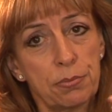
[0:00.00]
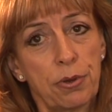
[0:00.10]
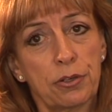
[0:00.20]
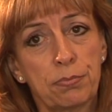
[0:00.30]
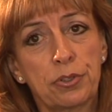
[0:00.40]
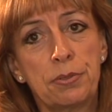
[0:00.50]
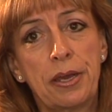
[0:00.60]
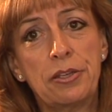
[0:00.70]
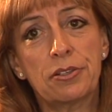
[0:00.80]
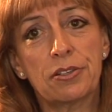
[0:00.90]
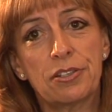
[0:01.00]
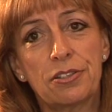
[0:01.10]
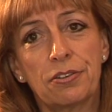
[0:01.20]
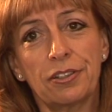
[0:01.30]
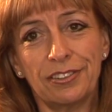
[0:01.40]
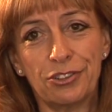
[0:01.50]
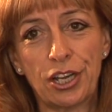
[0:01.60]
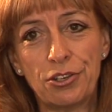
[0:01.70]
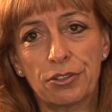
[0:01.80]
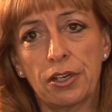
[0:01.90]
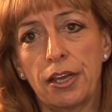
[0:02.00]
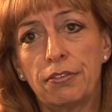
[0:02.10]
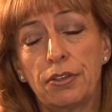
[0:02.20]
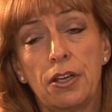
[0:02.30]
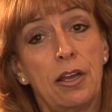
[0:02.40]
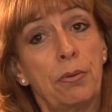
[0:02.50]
It's part of body maintenance. It's not going to change your life.